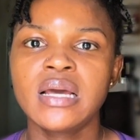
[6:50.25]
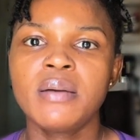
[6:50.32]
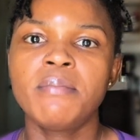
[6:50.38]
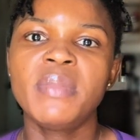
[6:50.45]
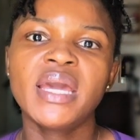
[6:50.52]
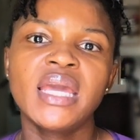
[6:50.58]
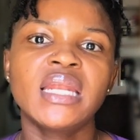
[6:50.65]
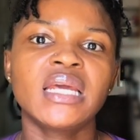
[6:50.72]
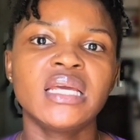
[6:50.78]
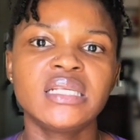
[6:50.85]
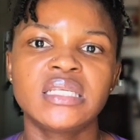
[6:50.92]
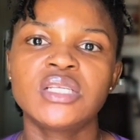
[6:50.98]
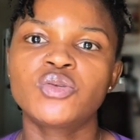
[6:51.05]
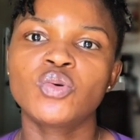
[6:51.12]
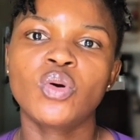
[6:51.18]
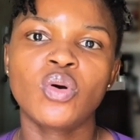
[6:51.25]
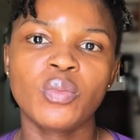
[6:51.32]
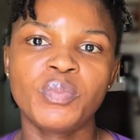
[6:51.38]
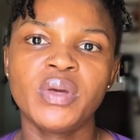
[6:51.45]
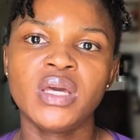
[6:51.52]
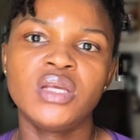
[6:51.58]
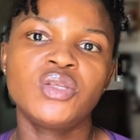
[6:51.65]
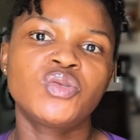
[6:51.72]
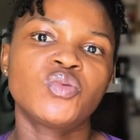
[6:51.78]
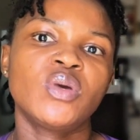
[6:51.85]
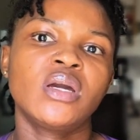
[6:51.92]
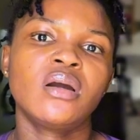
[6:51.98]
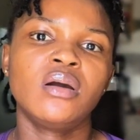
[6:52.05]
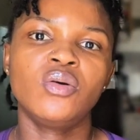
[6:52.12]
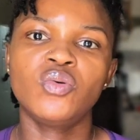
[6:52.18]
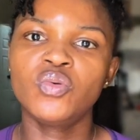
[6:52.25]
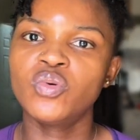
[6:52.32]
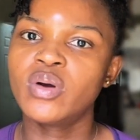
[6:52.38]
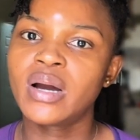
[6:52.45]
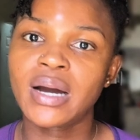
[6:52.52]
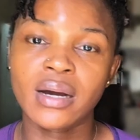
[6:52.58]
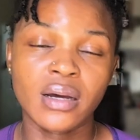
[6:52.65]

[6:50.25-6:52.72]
Make it easy to copy into a Google